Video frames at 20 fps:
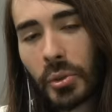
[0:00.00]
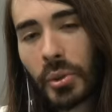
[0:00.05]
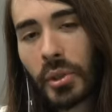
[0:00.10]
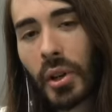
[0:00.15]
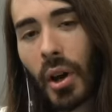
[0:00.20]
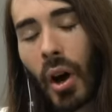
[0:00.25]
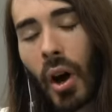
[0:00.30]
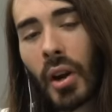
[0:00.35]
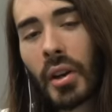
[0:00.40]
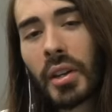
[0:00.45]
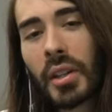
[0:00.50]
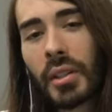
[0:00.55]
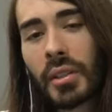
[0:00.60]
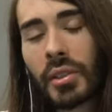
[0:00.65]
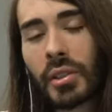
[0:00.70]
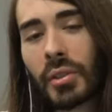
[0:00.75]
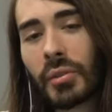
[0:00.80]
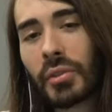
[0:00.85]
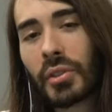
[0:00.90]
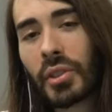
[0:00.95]
an
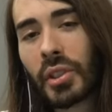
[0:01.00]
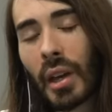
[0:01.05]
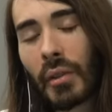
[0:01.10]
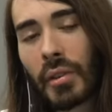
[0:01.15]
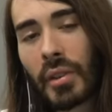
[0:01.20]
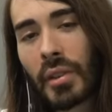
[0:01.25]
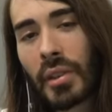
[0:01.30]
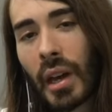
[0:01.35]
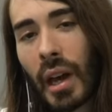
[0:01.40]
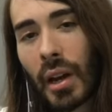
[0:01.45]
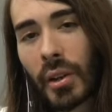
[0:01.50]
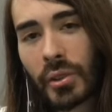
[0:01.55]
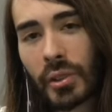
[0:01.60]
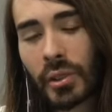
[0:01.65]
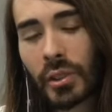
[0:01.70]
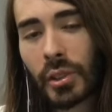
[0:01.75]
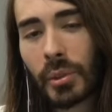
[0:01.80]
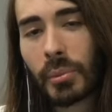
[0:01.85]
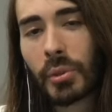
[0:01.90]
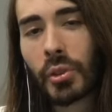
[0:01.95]
audience of 7,000
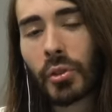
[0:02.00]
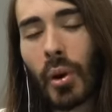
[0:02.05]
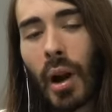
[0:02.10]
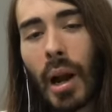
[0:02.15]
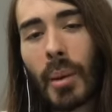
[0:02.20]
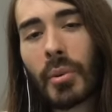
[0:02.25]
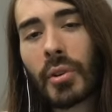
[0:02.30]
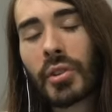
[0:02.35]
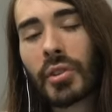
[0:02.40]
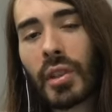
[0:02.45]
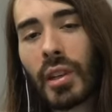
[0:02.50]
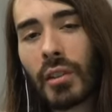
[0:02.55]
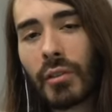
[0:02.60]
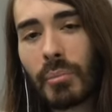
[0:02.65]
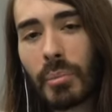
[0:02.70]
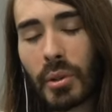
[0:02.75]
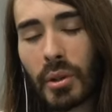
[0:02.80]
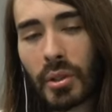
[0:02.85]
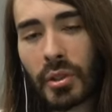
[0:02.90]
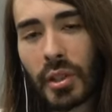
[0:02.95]
subscribers they've
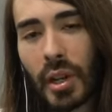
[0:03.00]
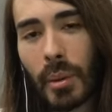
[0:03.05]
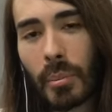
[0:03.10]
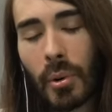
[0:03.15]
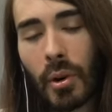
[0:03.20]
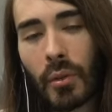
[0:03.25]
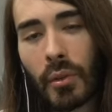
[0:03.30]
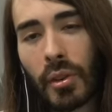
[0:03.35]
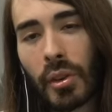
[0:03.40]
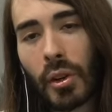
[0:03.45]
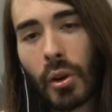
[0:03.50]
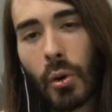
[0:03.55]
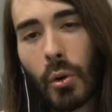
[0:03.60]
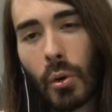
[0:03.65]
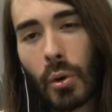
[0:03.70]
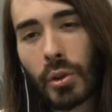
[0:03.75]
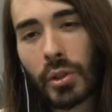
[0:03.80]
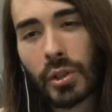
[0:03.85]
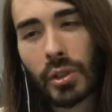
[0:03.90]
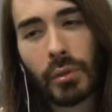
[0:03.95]
built up over the
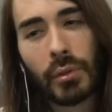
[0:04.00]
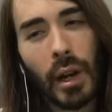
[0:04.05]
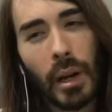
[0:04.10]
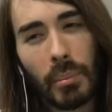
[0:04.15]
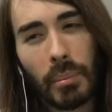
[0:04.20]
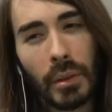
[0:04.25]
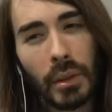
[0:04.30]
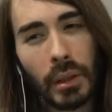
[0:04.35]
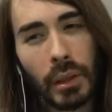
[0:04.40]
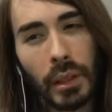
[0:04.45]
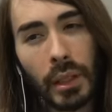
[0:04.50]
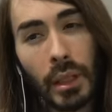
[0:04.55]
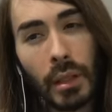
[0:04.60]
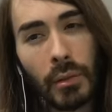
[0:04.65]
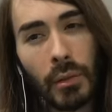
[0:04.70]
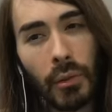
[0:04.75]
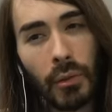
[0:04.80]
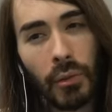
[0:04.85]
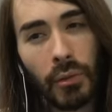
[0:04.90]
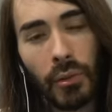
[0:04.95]
course of, I
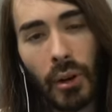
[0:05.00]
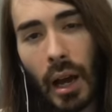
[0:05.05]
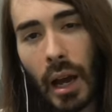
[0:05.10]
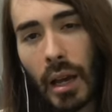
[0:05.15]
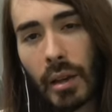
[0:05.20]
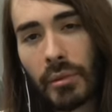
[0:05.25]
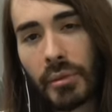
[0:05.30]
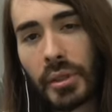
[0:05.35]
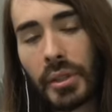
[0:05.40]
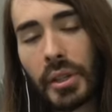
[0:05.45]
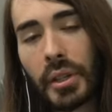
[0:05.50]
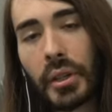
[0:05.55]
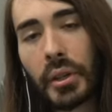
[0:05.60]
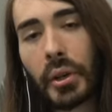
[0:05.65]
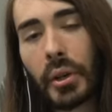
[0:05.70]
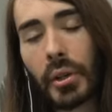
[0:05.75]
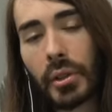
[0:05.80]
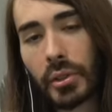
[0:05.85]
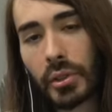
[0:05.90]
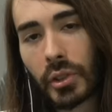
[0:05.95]
believe, five
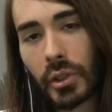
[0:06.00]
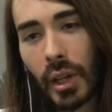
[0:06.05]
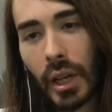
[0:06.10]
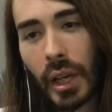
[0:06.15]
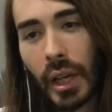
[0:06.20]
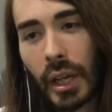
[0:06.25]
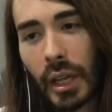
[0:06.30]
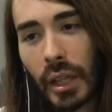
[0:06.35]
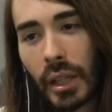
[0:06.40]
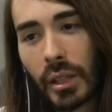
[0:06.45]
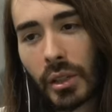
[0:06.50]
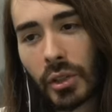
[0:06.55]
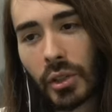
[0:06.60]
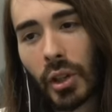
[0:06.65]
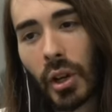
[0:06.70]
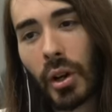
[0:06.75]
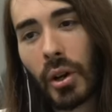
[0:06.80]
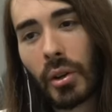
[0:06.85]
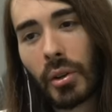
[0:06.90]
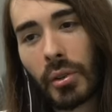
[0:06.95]
years.
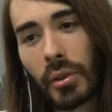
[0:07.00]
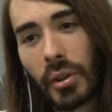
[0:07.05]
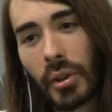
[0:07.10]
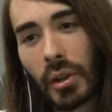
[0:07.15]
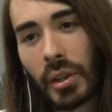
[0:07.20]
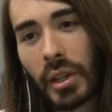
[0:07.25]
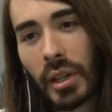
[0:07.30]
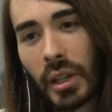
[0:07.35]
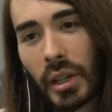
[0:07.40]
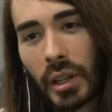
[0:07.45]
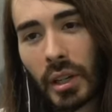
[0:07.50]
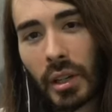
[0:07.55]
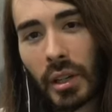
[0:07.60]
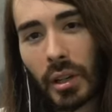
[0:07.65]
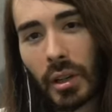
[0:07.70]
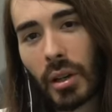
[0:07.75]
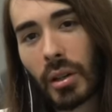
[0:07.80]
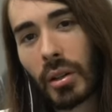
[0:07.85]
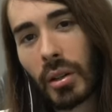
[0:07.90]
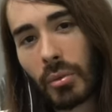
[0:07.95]
So they're getting
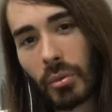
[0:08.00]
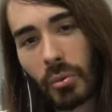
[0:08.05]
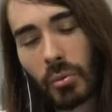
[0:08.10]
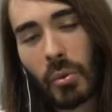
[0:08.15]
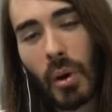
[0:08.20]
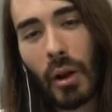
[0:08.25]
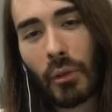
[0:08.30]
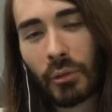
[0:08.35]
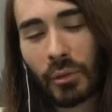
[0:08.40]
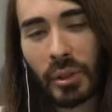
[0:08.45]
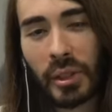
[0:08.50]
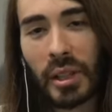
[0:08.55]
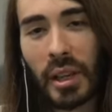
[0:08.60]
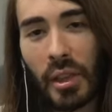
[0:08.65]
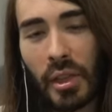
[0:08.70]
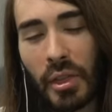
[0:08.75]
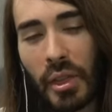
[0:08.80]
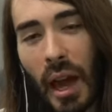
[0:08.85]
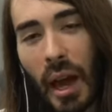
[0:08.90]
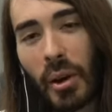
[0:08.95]
roughly a
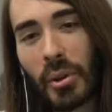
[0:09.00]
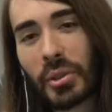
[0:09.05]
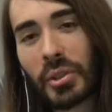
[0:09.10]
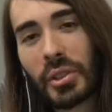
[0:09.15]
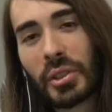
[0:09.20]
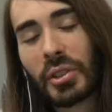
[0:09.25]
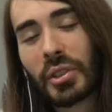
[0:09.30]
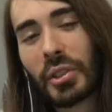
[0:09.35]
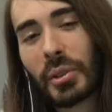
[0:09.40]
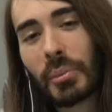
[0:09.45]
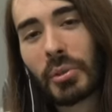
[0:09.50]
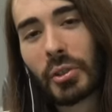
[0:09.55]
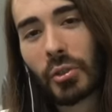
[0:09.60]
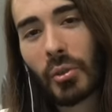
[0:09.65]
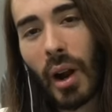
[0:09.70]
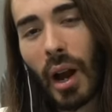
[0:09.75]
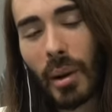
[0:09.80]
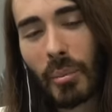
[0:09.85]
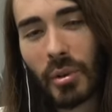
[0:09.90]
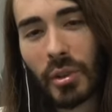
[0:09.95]
thousand
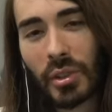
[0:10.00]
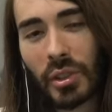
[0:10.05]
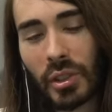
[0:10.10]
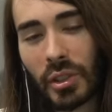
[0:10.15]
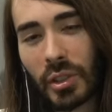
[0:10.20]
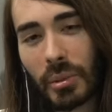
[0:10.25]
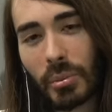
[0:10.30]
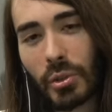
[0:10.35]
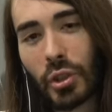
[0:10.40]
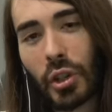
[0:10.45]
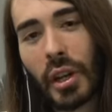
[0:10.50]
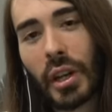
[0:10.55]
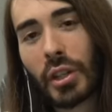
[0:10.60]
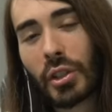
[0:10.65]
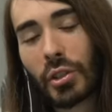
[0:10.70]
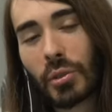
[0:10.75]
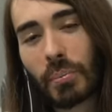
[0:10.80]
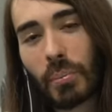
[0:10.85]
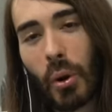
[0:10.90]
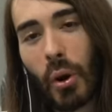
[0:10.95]
subscribers and some
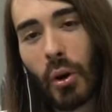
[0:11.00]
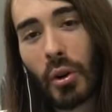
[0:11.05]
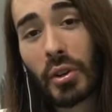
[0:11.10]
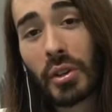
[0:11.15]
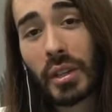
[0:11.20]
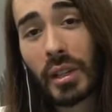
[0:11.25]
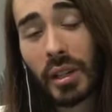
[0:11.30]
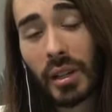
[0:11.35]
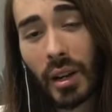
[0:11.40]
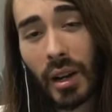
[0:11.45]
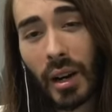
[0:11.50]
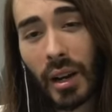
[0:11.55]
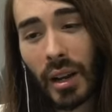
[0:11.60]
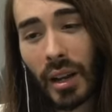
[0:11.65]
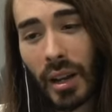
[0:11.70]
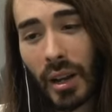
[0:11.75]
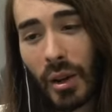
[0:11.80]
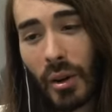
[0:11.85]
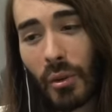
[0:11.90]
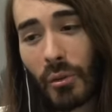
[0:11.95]
change per year
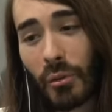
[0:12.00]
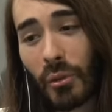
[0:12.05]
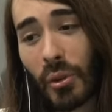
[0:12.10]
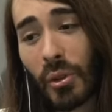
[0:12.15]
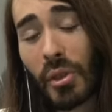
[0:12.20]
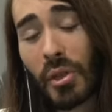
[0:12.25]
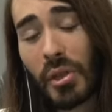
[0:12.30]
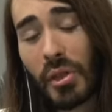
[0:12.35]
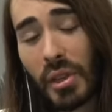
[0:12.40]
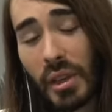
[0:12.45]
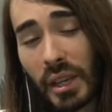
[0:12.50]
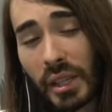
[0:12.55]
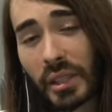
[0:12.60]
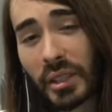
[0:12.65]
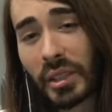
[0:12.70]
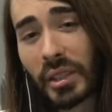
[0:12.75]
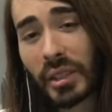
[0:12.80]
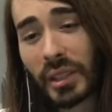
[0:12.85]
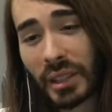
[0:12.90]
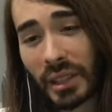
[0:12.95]
for
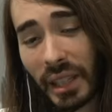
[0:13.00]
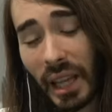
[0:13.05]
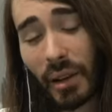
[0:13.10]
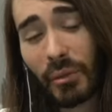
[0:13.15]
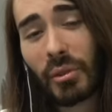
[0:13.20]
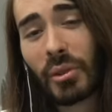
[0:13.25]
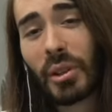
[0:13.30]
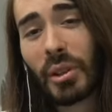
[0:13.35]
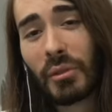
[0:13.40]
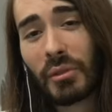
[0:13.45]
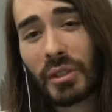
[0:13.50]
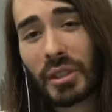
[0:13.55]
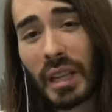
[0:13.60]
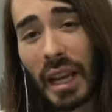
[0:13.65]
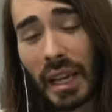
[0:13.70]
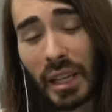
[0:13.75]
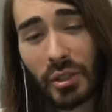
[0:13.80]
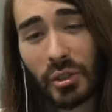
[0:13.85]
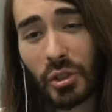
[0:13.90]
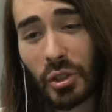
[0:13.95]
this level of
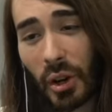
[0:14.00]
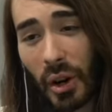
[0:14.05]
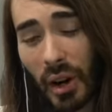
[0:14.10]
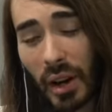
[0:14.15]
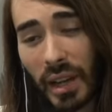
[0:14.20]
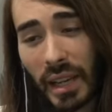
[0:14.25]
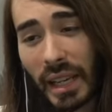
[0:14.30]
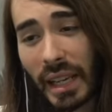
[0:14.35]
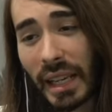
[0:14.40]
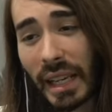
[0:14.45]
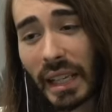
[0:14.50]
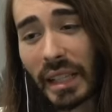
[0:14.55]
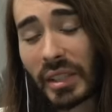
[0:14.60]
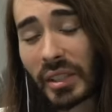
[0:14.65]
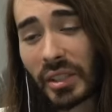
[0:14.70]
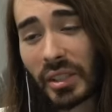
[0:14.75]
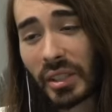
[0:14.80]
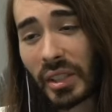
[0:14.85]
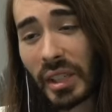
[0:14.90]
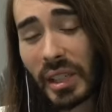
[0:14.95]
danger. It
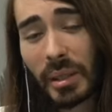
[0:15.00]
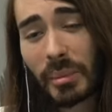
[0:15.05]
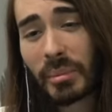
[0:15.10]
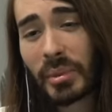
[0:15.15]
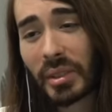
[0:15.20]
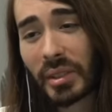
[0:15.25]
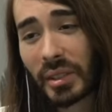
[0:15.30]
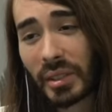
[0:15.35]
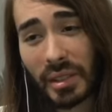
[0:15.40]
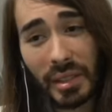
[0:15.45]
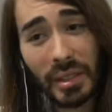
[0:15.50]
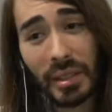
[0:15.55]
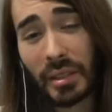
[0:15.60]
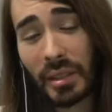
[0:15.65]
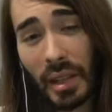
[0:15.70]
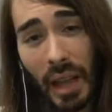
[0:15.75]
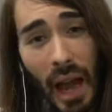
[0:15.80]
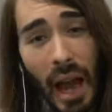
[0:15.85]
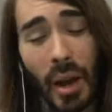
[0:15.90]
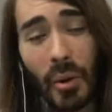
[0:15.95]
seems
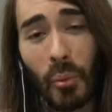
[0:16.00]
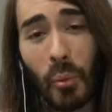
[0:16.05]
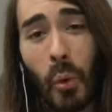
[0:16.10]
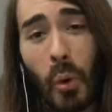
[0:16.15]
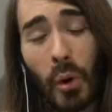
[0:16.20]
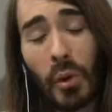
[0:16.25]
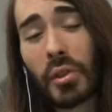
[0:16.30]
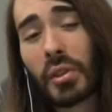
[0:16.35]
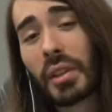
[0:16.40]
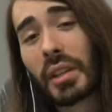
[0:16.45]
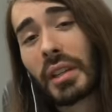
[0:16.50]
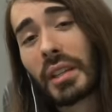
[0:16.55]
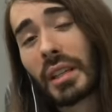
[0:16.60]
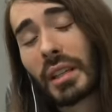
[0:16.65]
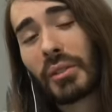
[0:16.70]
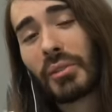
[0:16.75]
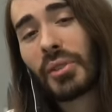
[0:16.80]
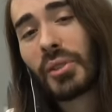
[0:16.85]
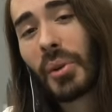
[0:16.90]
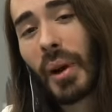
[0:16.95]
not worth it
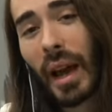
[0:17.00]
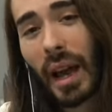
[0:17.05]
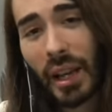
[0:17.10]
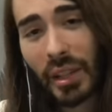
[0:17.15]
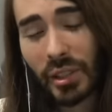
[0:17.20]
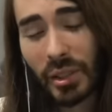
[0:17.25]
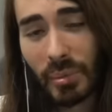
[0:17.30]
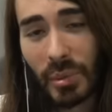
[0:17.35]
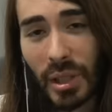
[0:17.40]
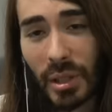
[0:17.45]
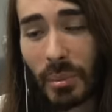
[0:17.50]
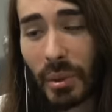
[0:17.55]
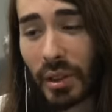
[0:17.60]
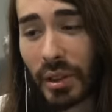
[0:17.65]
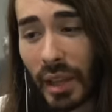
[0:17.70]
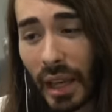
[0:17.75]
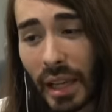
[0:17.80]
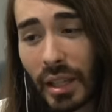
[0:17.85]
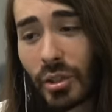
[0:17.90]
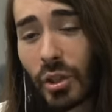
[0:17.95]
if you ask me, but
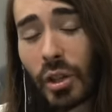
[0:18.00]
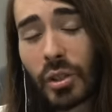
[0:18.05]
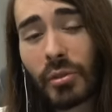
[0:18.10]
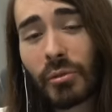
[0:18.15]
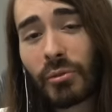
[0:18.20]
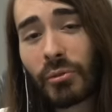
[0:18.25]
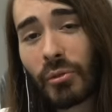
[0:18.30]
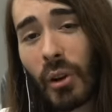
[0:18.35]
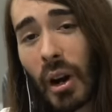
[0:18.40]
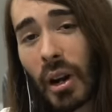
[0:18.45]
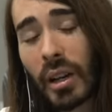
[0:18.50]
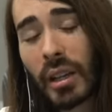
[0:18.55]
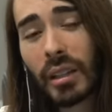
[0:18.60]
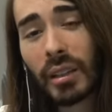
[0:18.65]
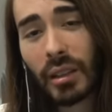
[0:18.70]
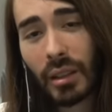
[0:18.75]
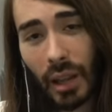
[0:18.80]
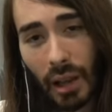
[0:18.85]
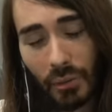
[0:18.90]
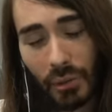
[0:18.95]
they just
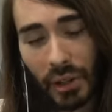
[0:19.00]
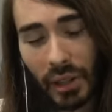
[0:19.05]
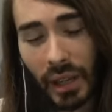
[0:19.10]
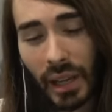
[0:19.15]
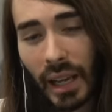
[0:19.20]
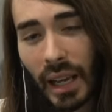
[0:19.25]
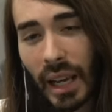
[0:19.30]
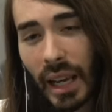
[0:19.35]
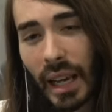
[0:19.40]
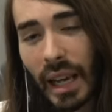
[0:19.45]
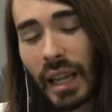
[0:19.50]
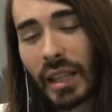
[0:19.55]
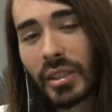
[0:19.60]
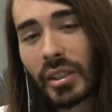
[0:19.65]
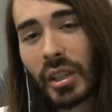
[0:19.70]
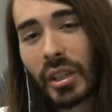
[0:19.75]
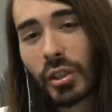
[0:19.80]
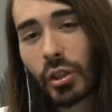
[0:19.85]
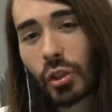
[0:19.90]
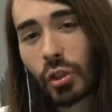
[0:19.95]
fucking love it. It's an
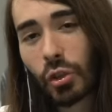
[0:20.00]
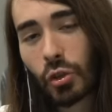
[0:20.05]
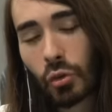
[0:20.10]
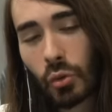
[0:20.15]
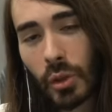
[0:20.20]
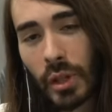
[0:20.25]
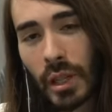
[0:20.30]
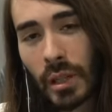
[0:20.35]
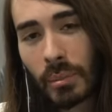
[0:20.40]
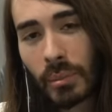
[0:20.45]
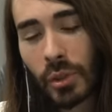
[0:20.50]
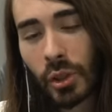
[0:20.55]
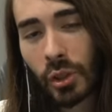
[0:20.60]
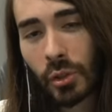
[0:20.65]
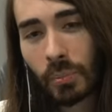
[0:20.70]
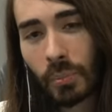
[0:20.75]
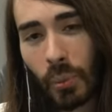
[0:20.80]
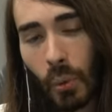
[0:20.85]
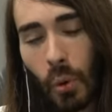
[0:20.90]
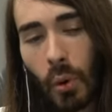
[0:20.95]
extreme
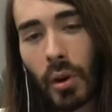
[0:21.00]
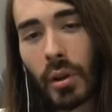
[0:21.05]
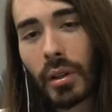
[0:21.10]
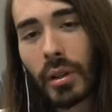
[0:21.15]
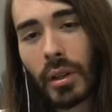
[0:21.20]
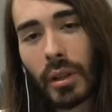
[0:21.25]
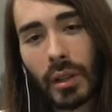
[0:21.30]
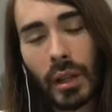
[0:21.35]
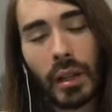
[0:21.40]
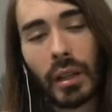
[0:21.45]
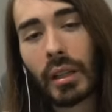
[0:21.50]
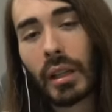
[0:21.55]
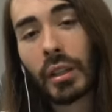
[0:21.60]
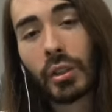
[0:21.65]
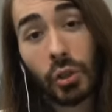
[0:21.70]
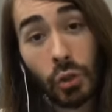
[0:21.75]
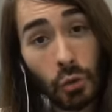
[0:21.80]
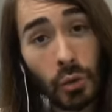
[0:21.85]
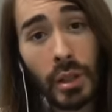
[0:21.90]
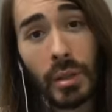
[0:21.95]
sport,
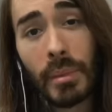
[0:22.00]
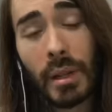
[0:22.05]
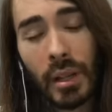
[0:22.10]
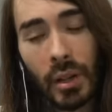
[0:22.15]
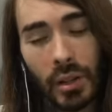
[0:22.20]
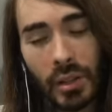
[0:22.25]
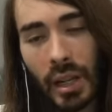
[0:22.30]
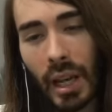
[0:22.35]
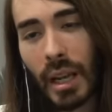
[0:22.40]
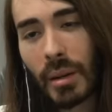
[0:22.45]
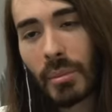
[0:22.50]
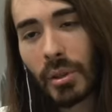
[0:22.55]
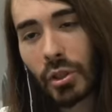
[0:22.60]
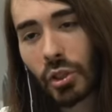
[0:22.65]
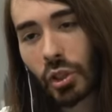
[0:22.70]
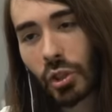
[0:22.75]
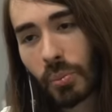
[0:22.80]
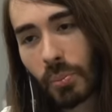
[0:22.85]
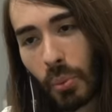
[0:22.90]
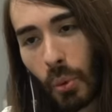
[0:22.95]
extreme entertainment
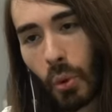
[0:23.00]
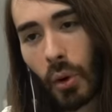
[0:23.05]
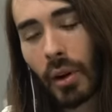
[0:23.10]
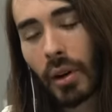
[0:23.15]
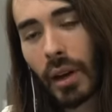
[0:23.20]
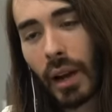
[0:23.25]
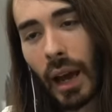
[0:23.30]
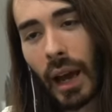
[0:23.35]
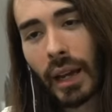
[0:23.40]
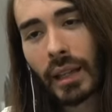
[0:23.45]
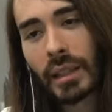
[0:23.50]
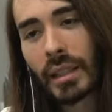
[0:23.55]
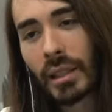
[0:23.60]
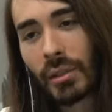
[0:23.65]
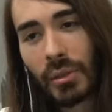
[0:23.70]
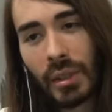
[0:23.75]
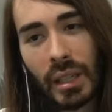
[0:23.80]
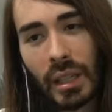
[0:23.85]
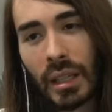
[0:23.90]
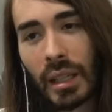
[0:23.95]
sport
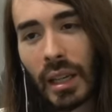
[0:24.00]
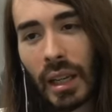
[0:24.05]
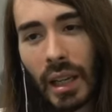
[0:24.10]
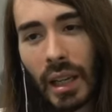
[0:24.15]
activity.